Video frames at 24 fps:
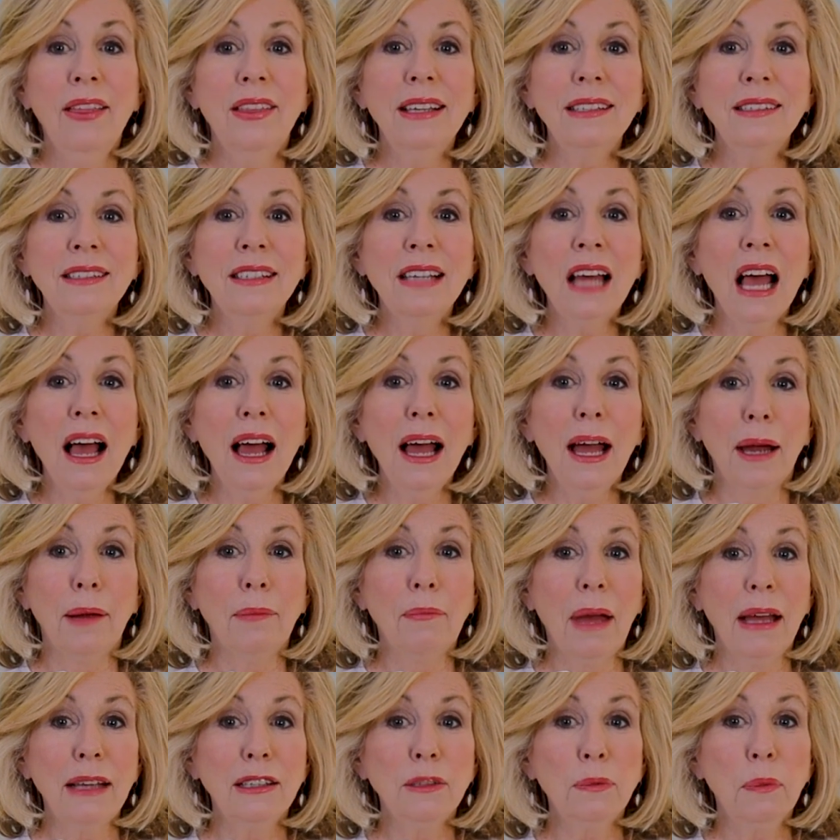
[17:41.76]
This
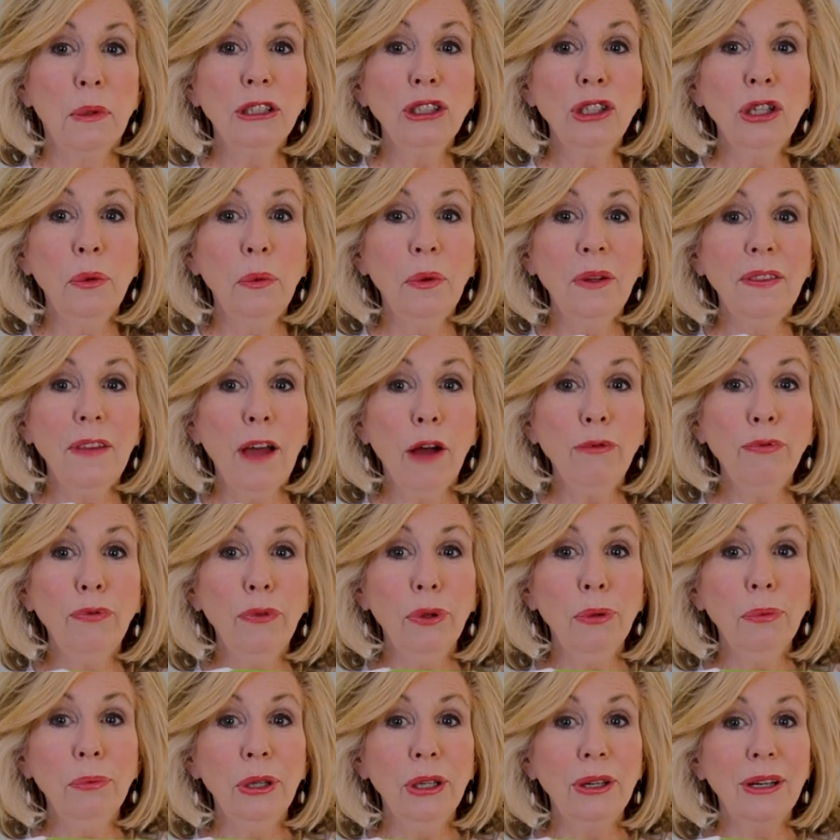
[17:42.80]
time, especially with that
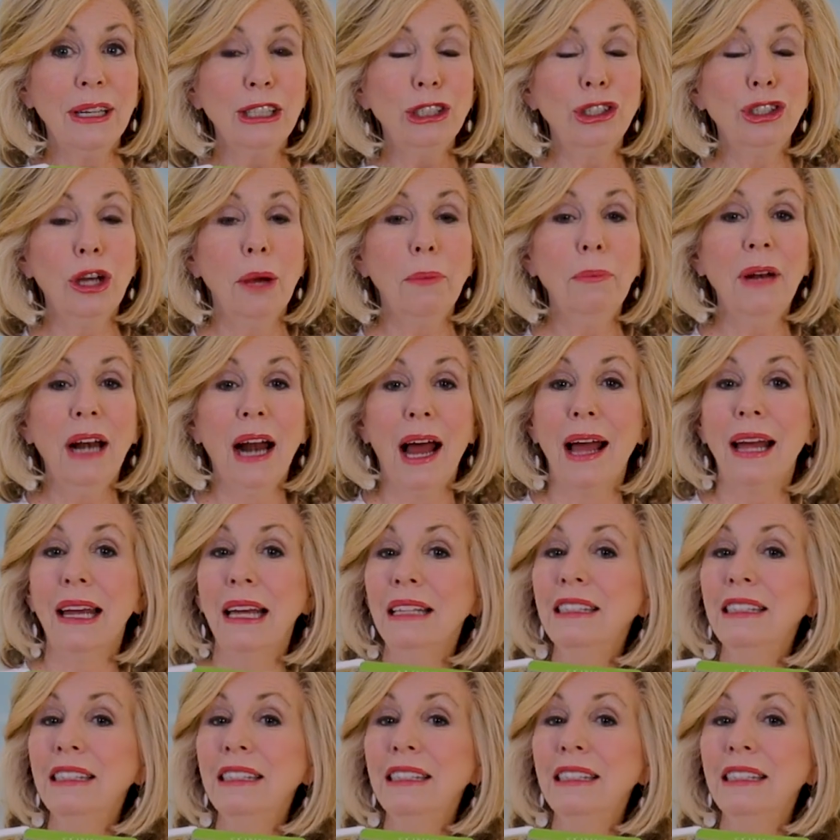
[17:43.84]
full moon in Gemini,